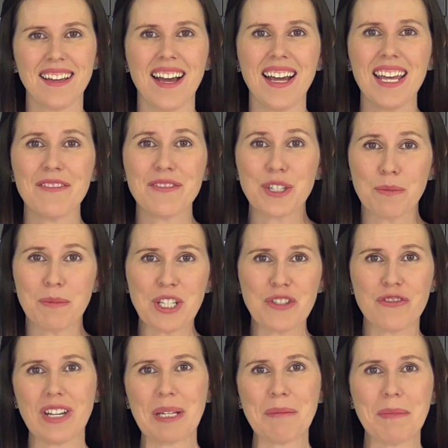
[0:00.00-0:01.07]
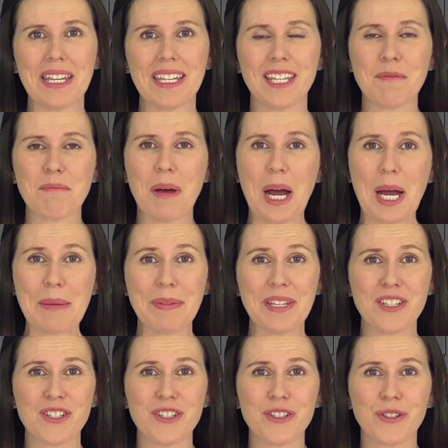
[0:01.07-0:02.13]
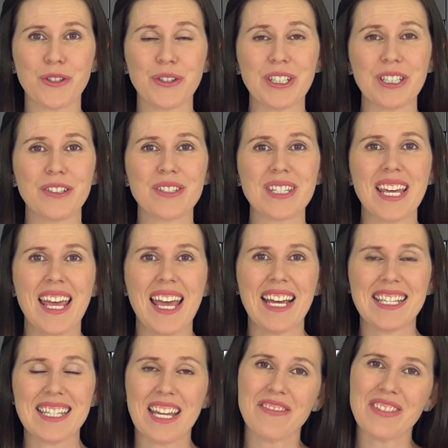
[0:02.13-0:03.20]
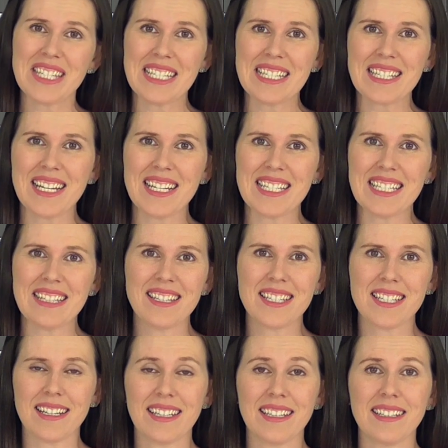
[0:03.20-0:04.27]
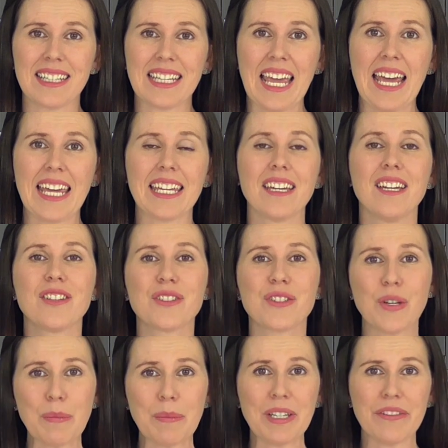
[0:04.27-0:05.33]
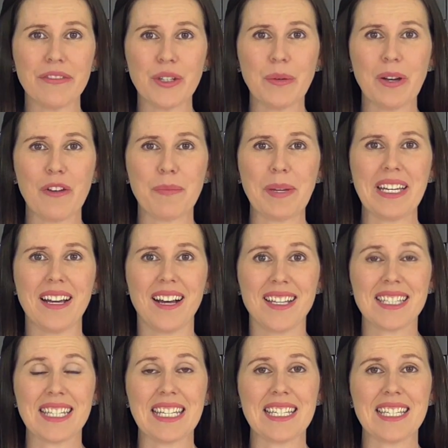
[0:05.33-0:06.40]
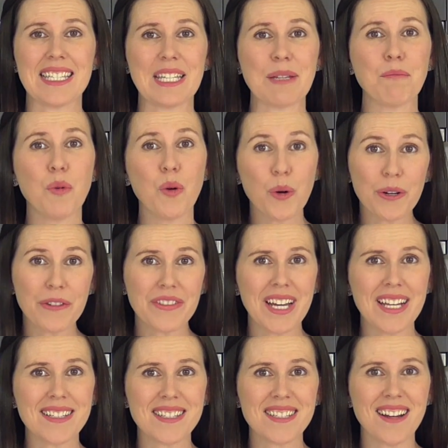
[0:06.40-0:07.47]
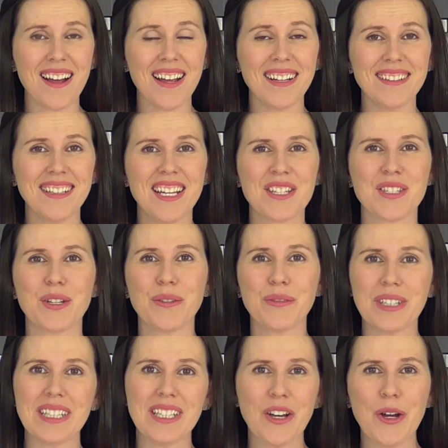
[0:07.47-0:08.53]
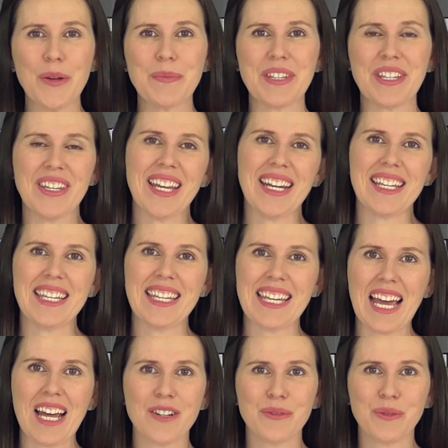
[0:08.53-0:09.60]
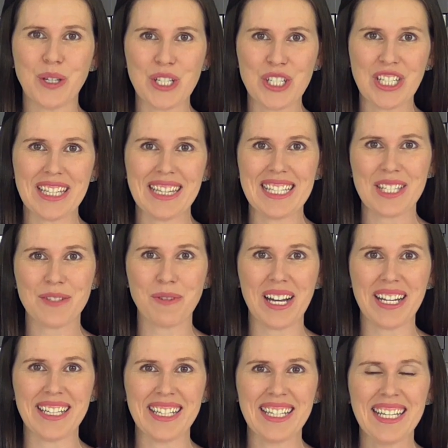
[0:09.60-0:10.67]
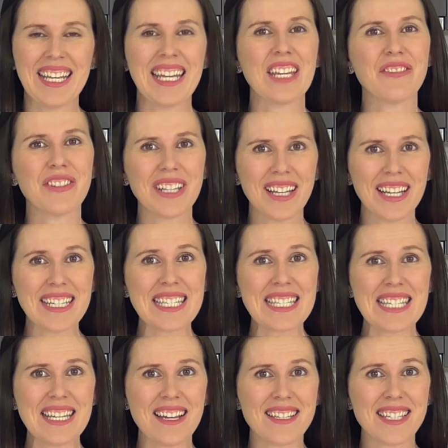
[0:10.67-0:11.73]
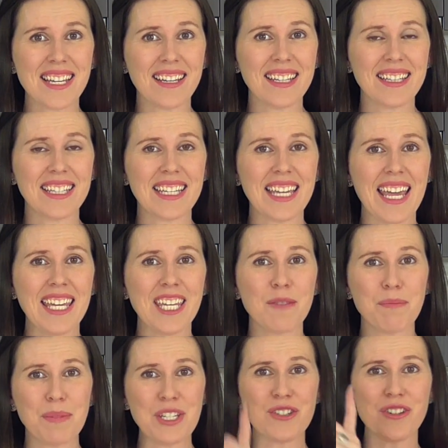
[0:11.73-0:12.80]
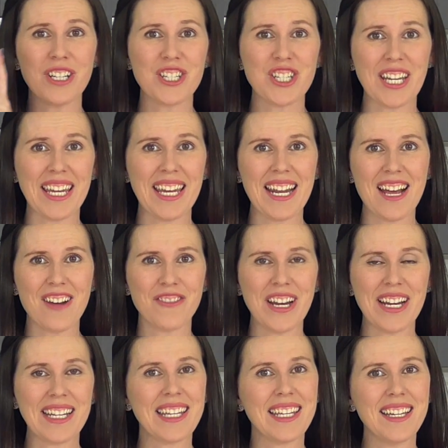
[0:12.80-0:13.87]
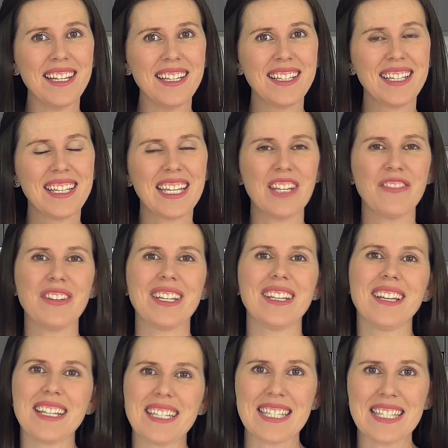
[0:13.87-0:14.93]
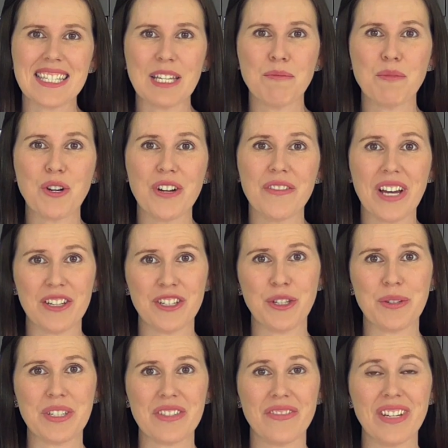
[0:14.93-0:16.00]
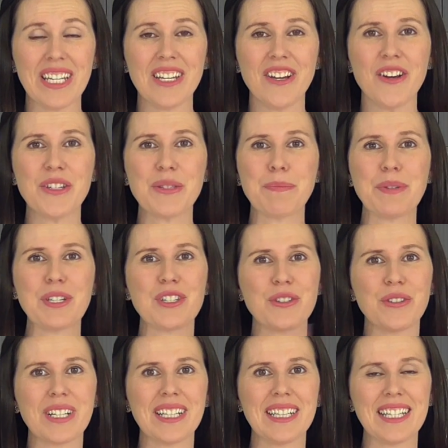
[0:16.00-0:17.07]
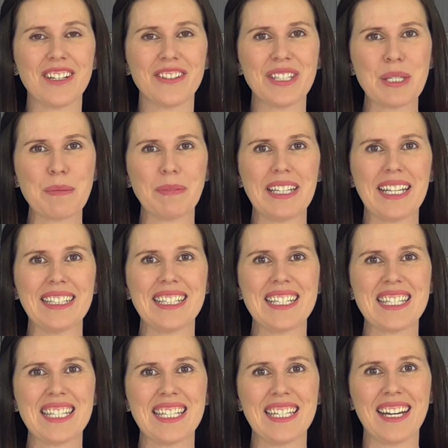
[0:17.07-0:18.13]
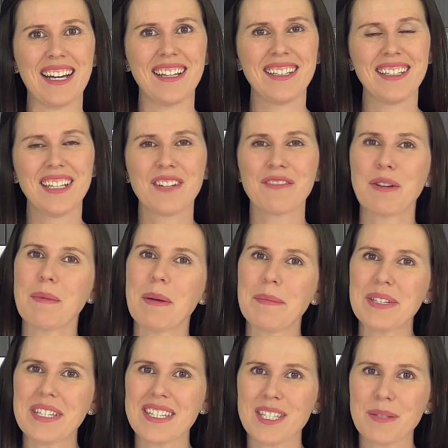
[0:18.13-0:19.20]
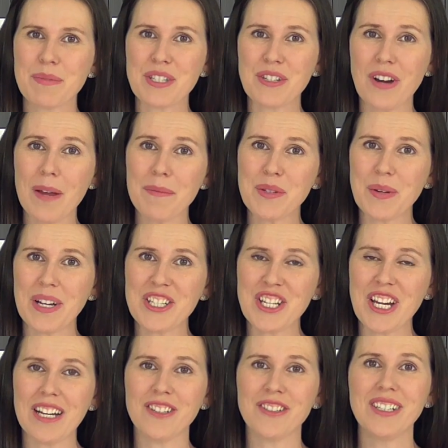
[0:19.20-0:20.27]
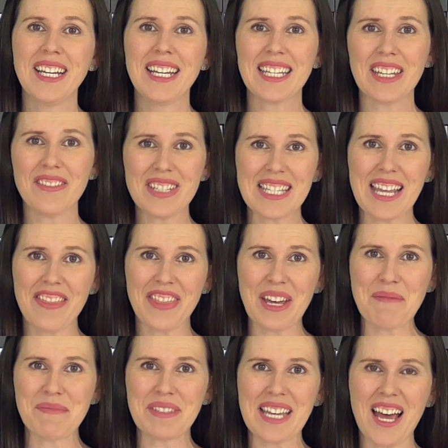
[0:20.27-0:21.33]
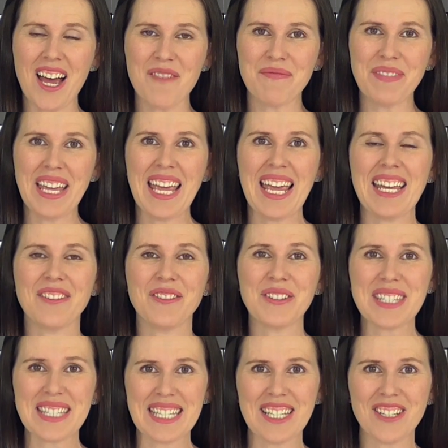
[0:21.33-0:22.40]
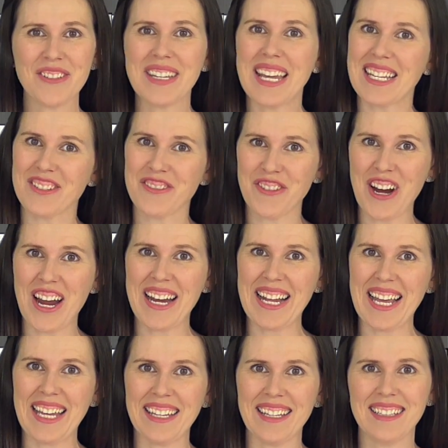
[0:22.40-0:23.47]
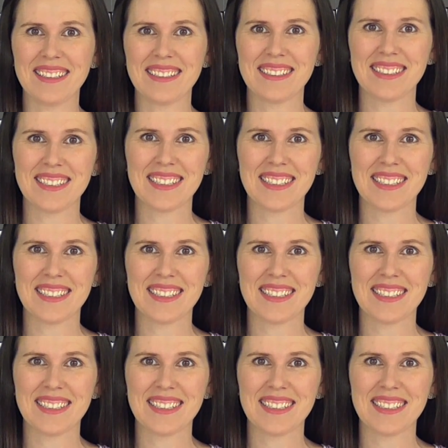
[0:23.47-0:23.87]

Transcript: I have so much fun making piping tutorials and ever since I did the succulent cake, so many of you have been asking to see more of that style, so I really hope that you get a kick out of watching this one. If you'd like to see our succulent cake, be sure to check it out right here. If you'd to see more of our newest videos, be sure to click on this playlist here. Remember to subscribe to our channel, give us a thumbs up, and we'll see you next Friday.